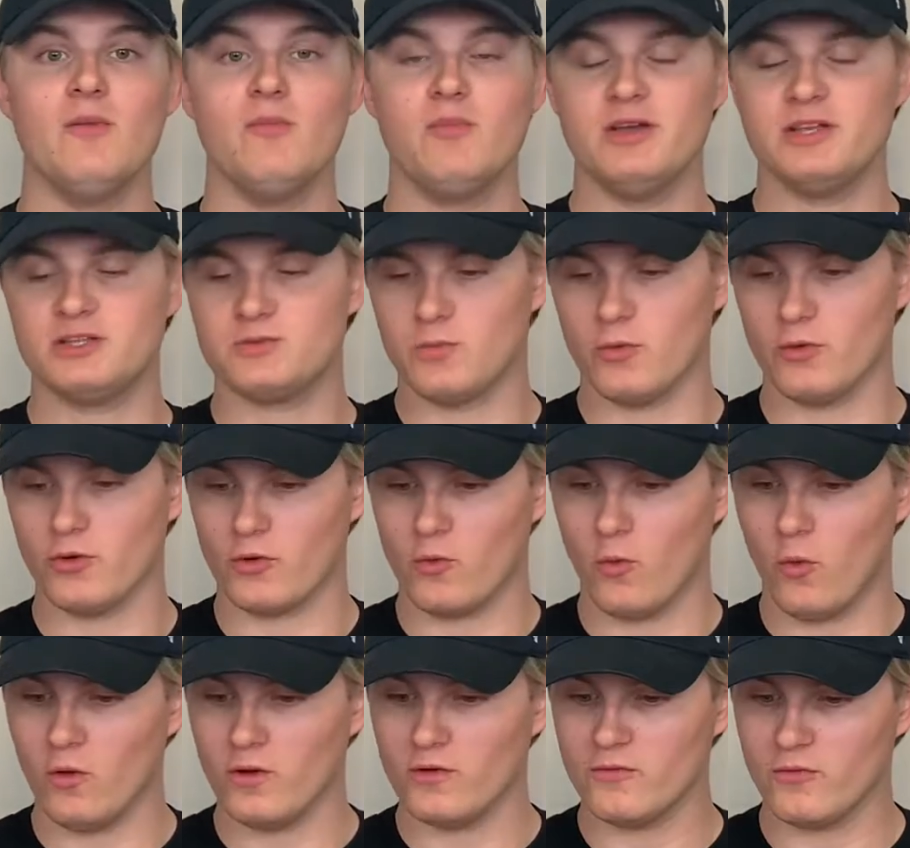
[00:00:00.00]

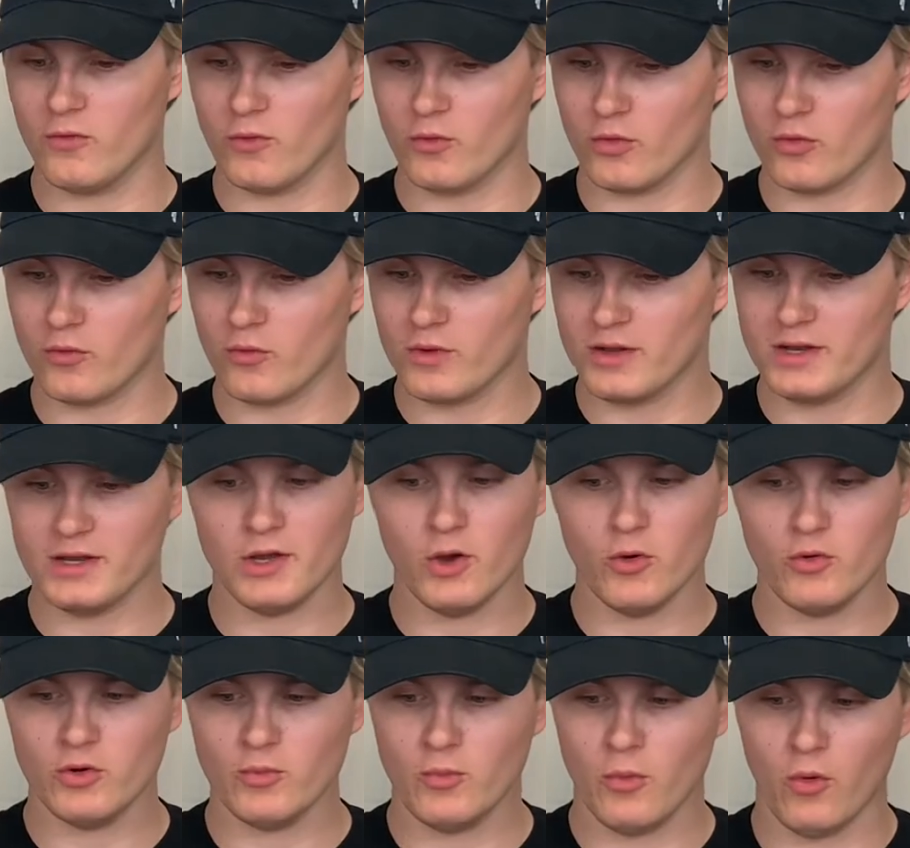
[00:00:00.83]
Pittsburgh 1-for-3.
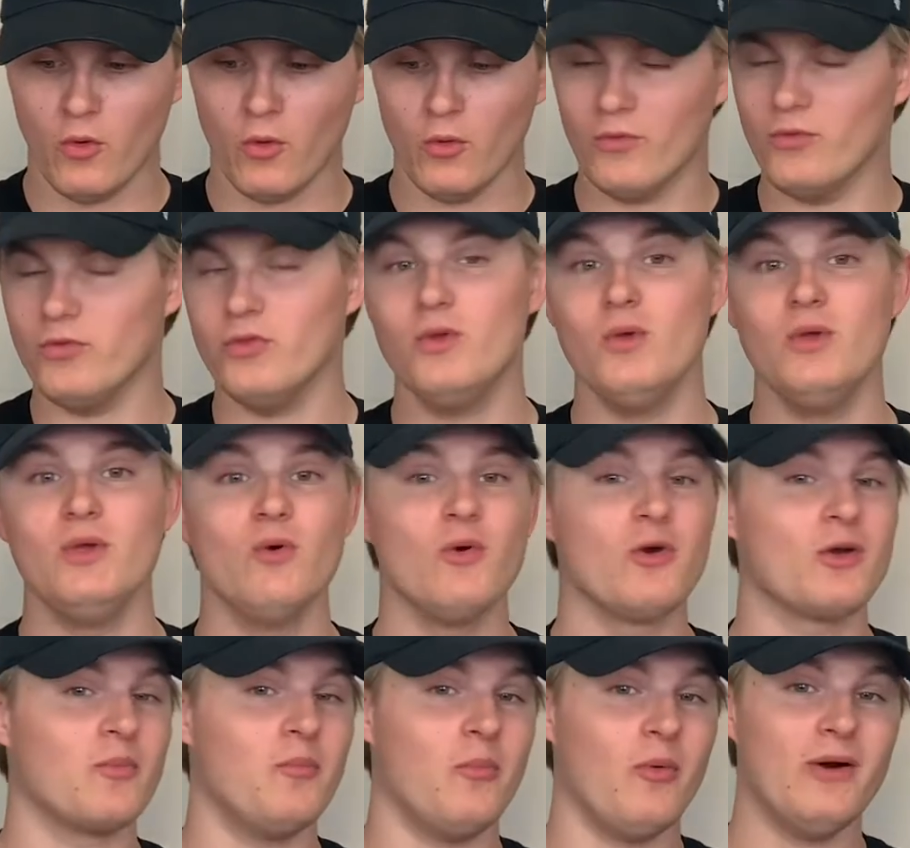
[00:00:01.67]
Notable, New
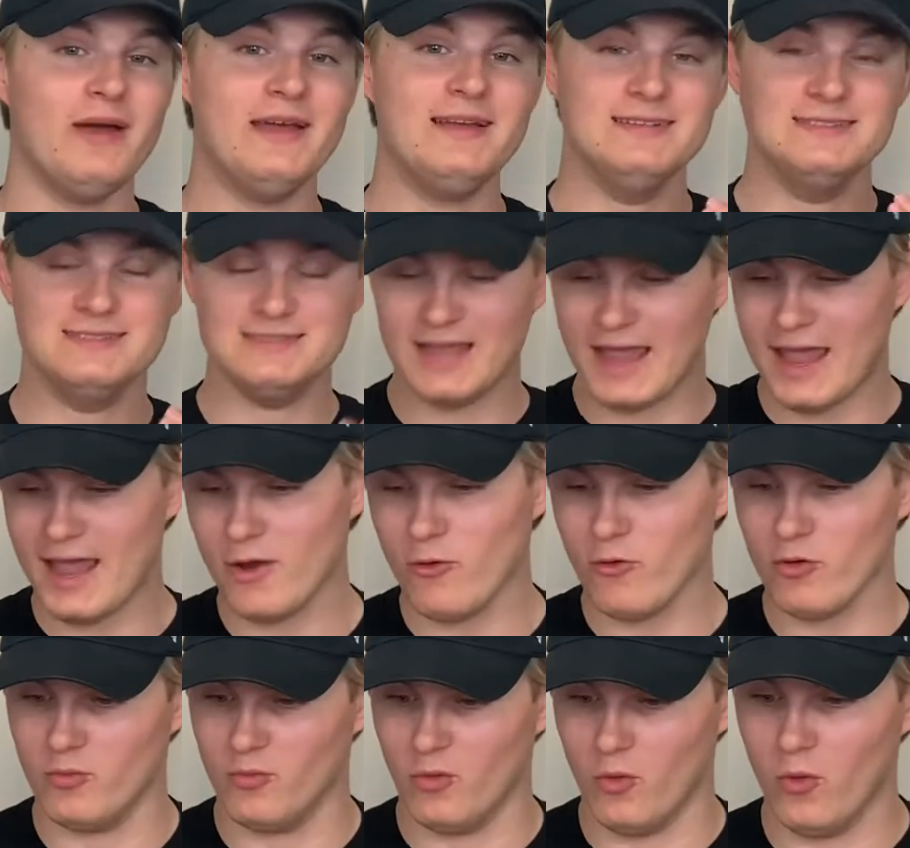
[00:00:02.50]
York played
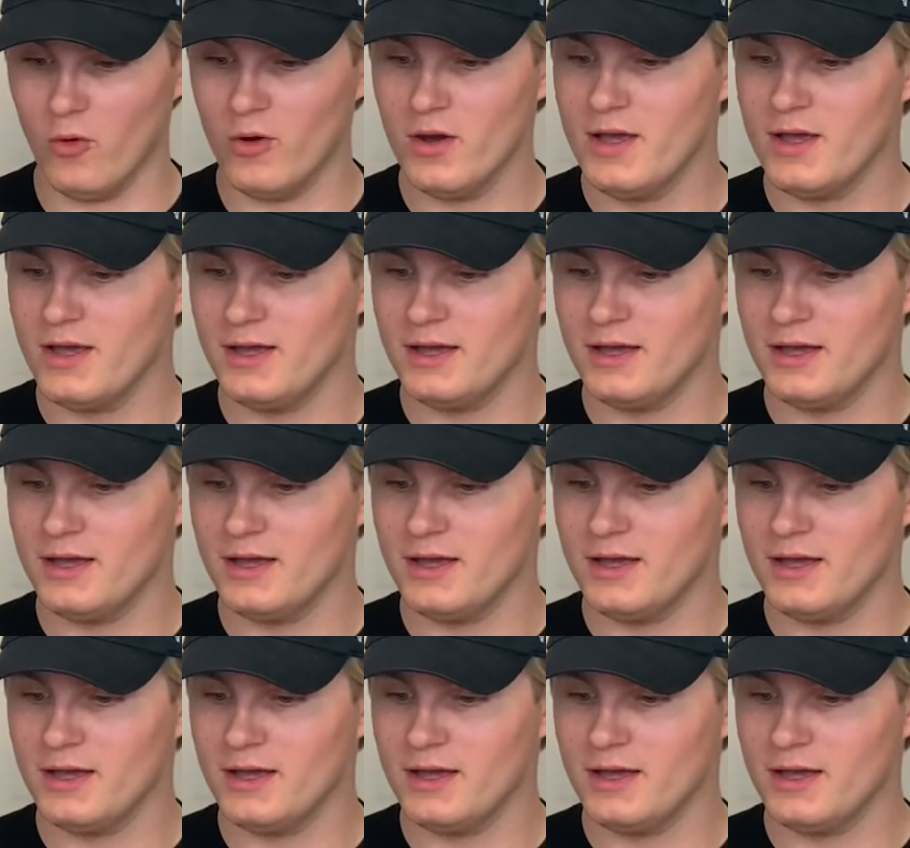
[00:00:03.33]
terrible.